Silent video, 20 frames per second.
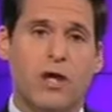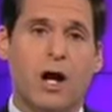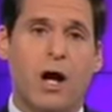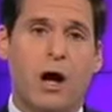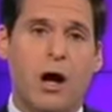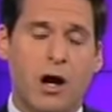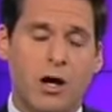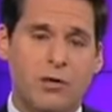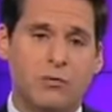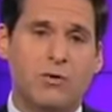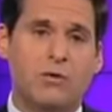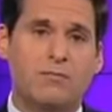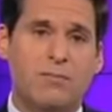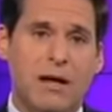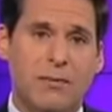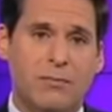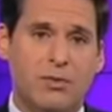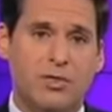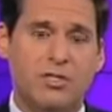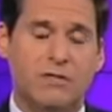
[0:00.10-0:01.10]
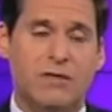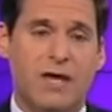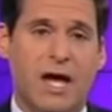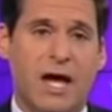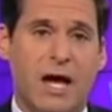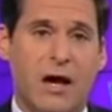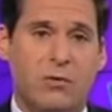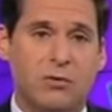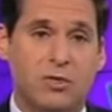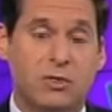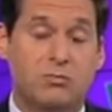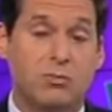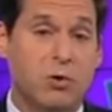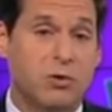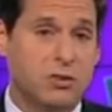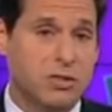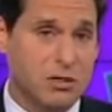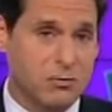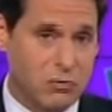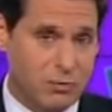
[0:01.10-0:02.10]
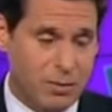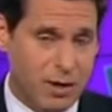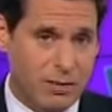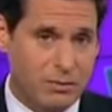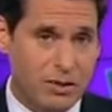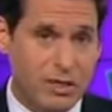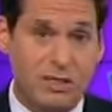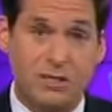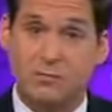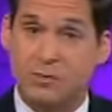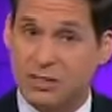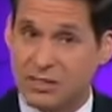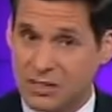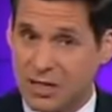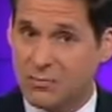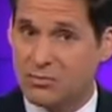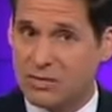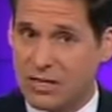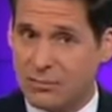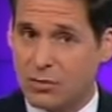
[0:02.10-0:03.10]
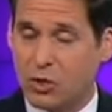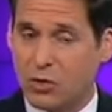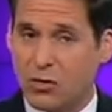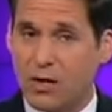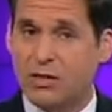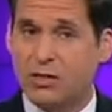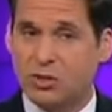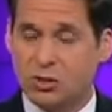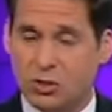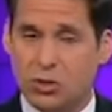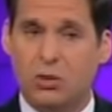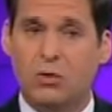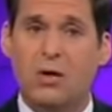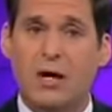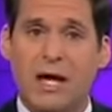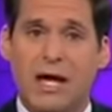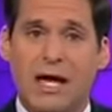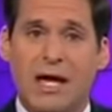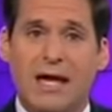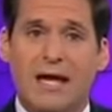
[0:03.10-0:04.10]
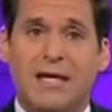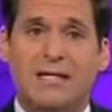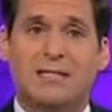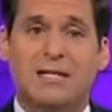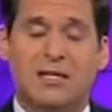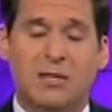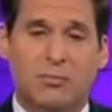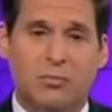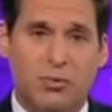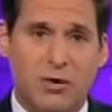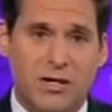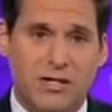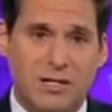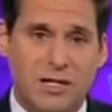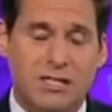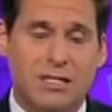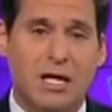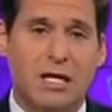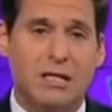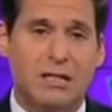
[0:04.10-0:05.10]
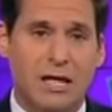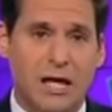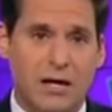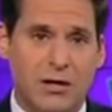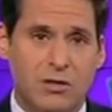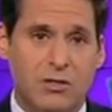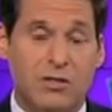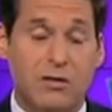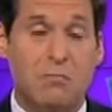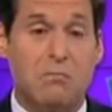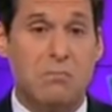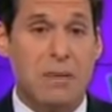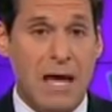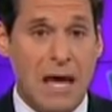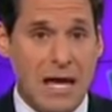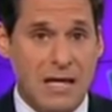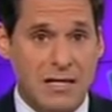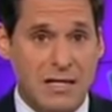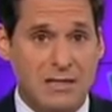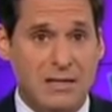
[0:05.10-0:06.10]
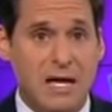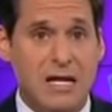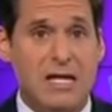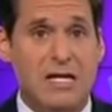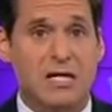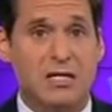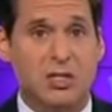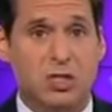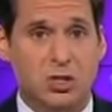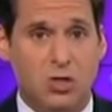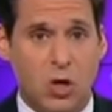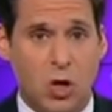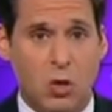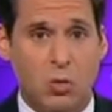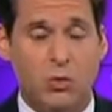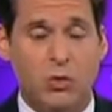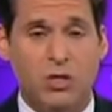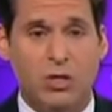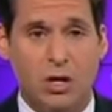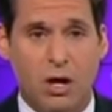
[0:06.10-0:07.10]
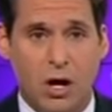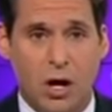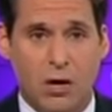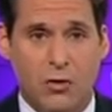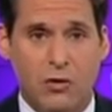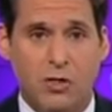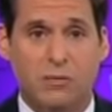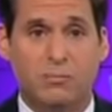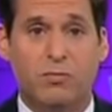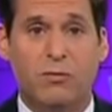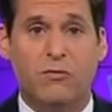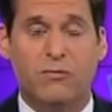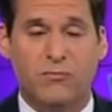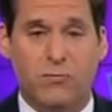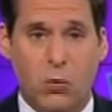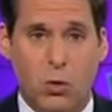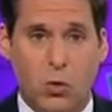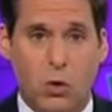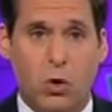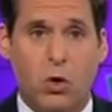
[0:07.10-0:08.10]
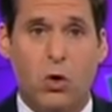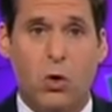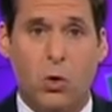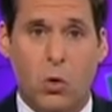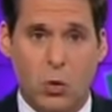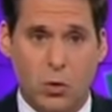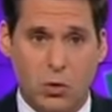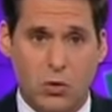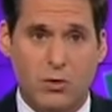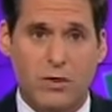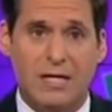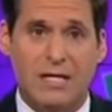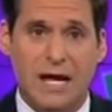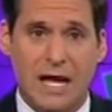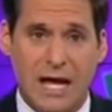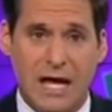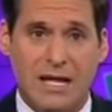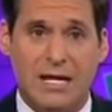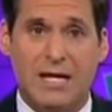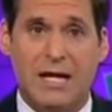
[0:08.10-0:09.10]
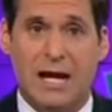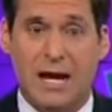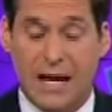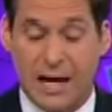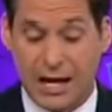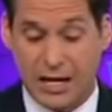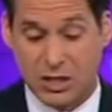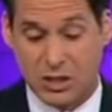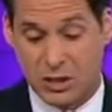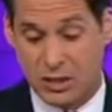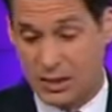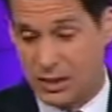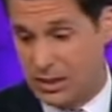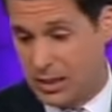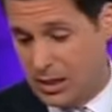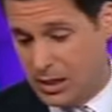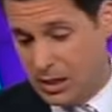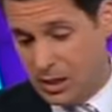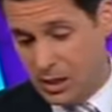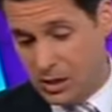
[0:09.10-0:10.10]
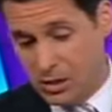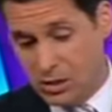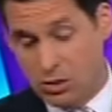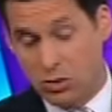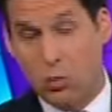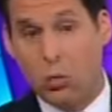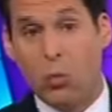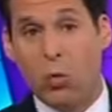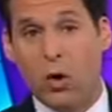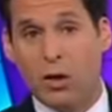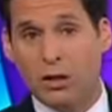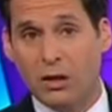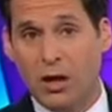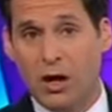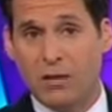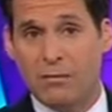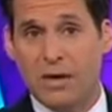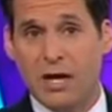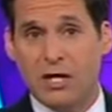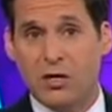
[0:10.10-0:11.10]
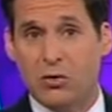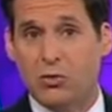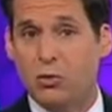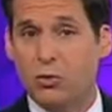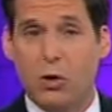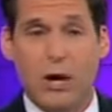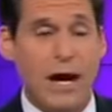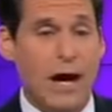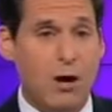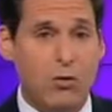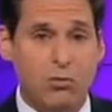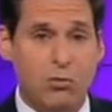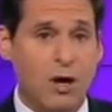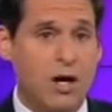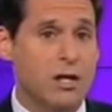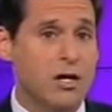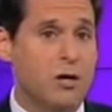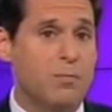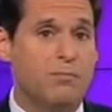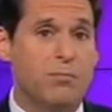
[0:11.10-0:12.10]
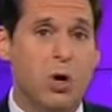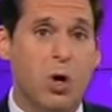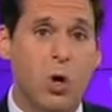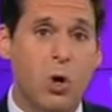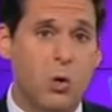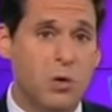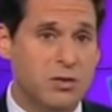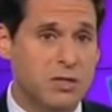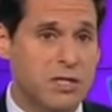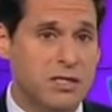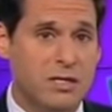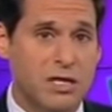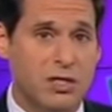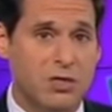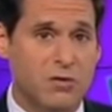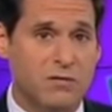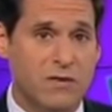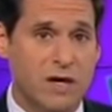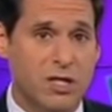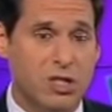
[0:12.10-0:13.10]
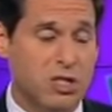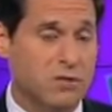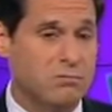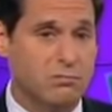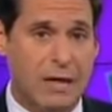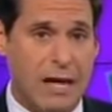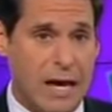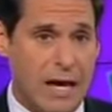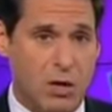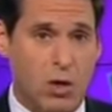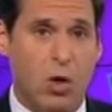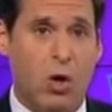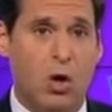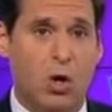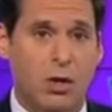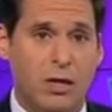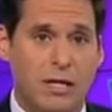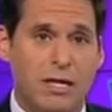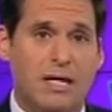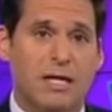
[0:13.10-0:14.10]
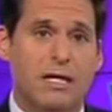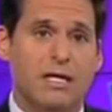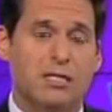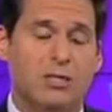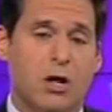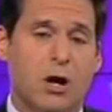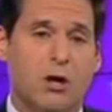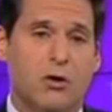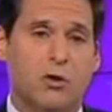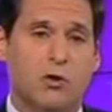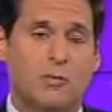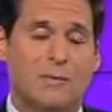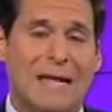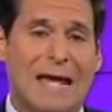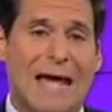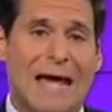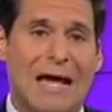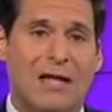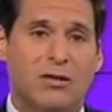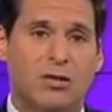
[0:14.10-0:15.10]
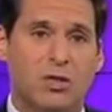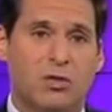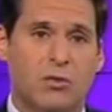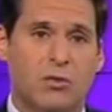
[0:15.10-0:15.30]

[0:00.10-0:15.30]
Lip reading: than 100 members of the House, mostly Republicans, but some Democrats too, sent the president a letter demanding that he consult with Congress before ordering any action. So one lawmaker who outright opposes intervention at all is Congressman Alan